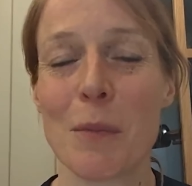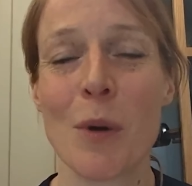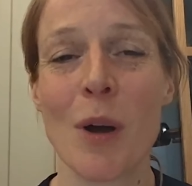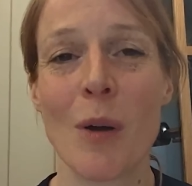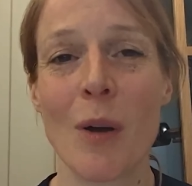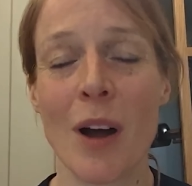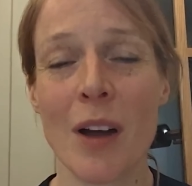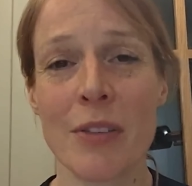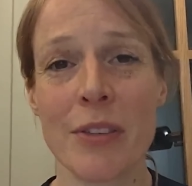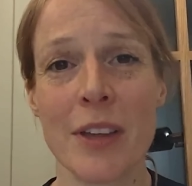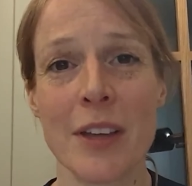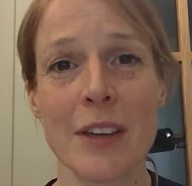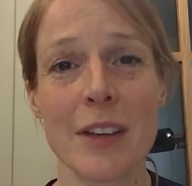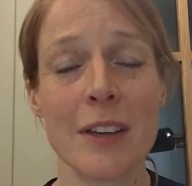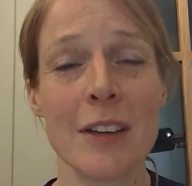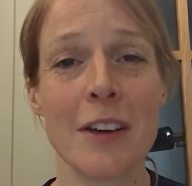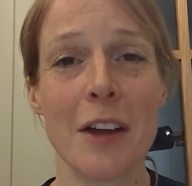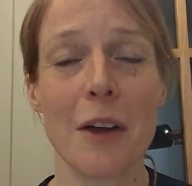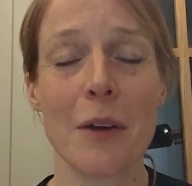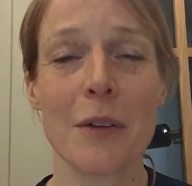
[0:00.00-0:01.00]
Well, I think,
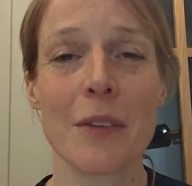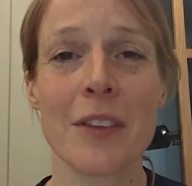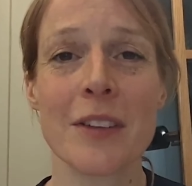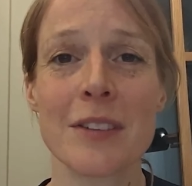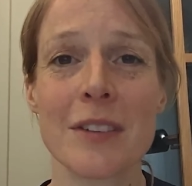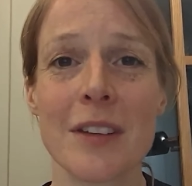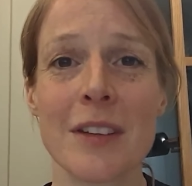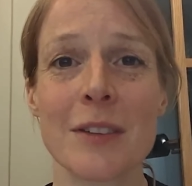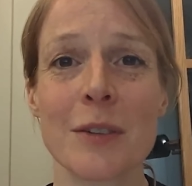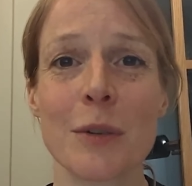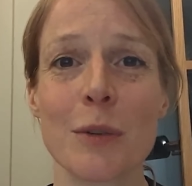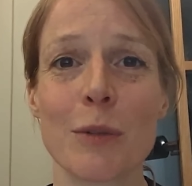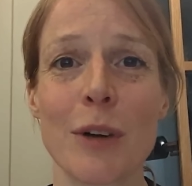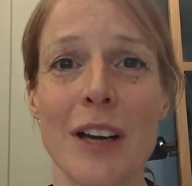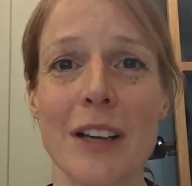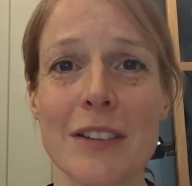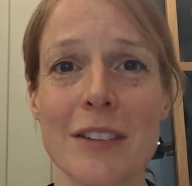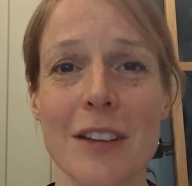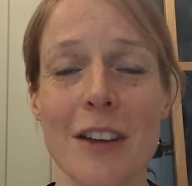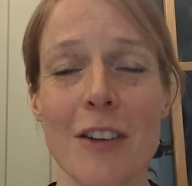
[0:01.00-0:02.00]
you know, this, it's all
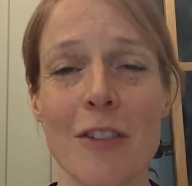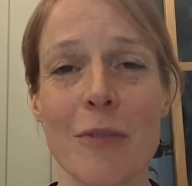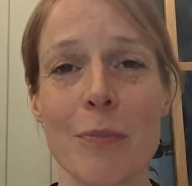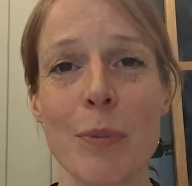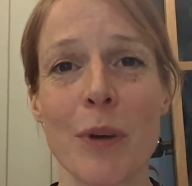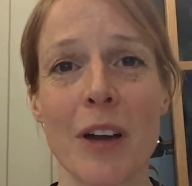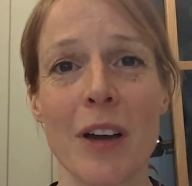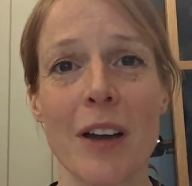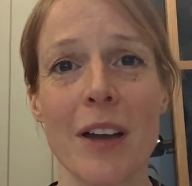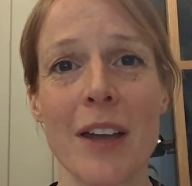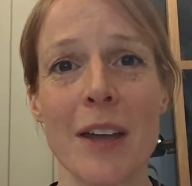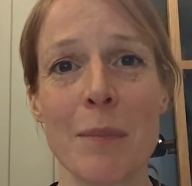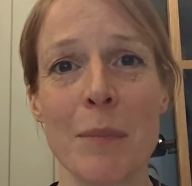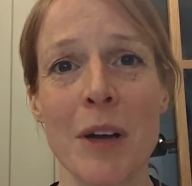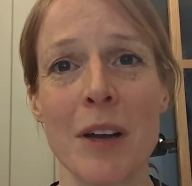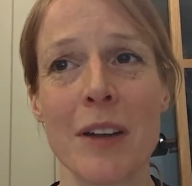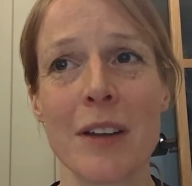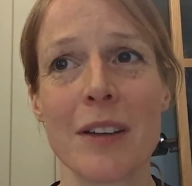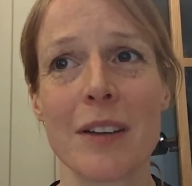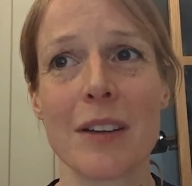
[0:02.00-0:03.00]
relative, but
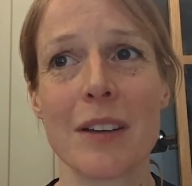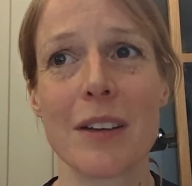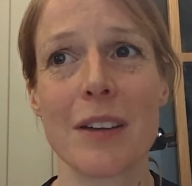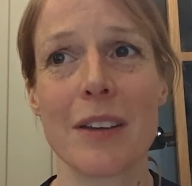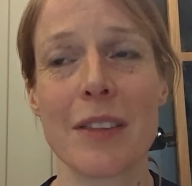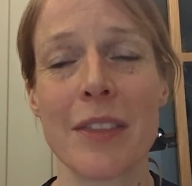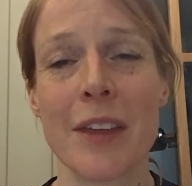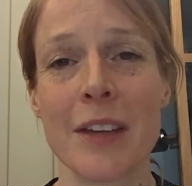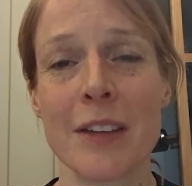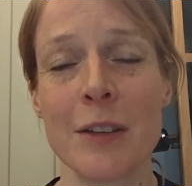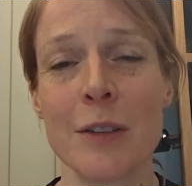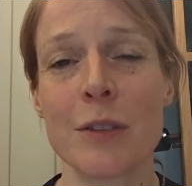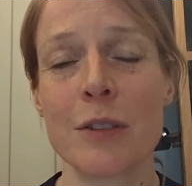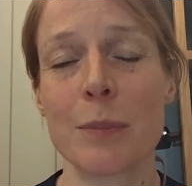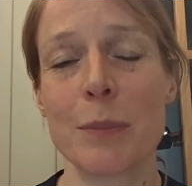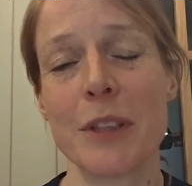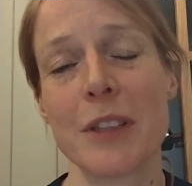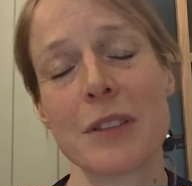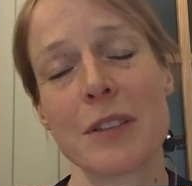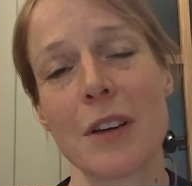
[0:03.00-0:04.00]
there used to
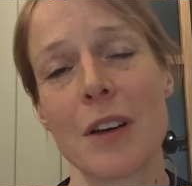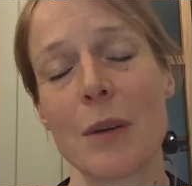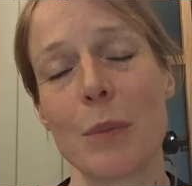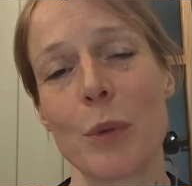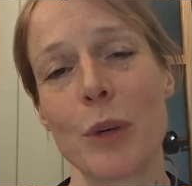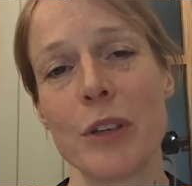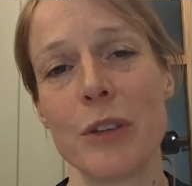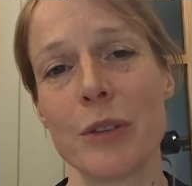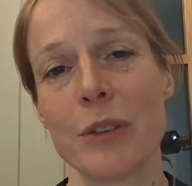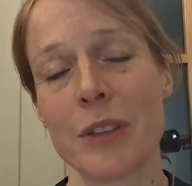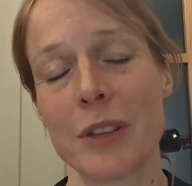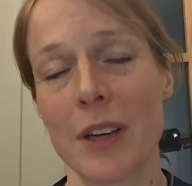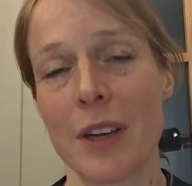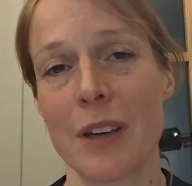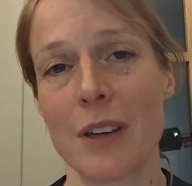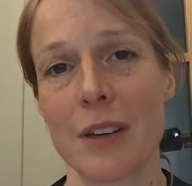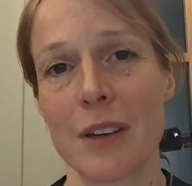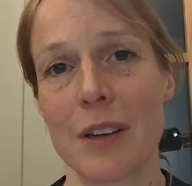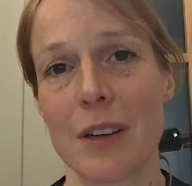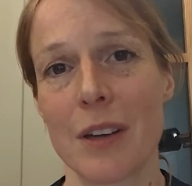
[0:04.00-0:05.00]
be a time when you could
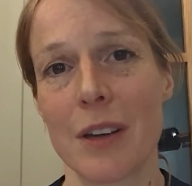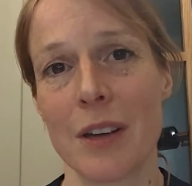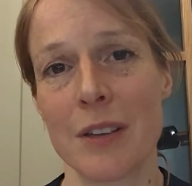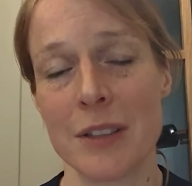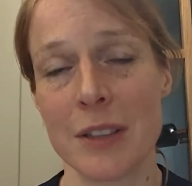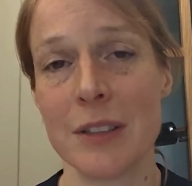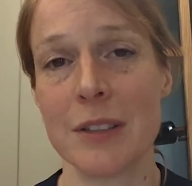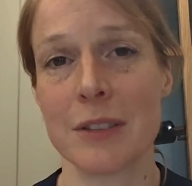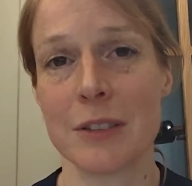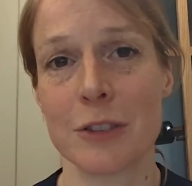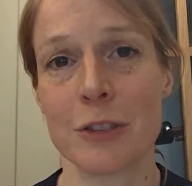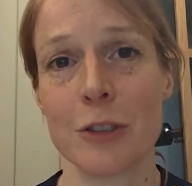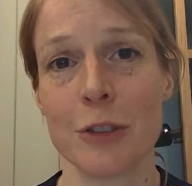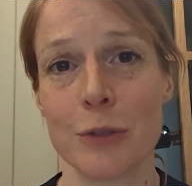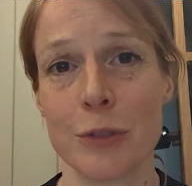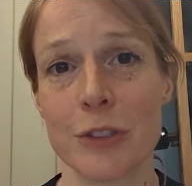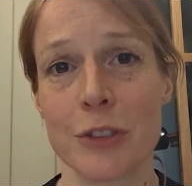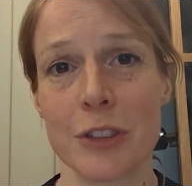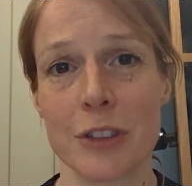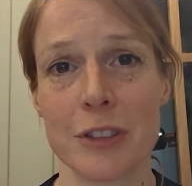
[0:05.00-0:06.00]
get a decent shoe
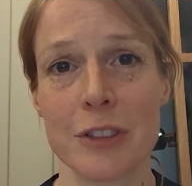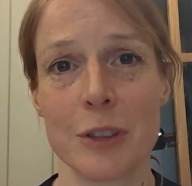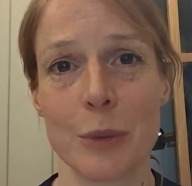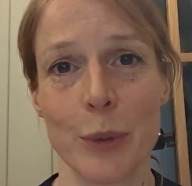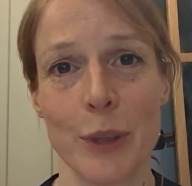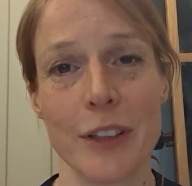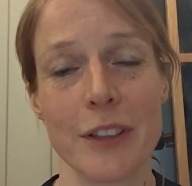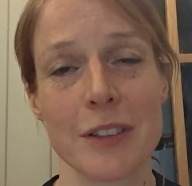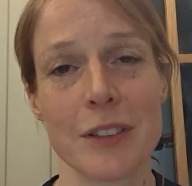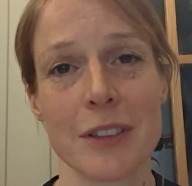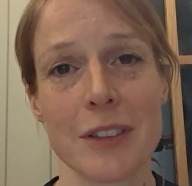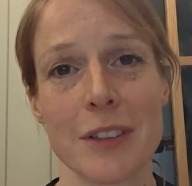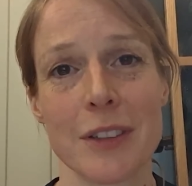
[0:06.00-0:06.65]
for 60 quid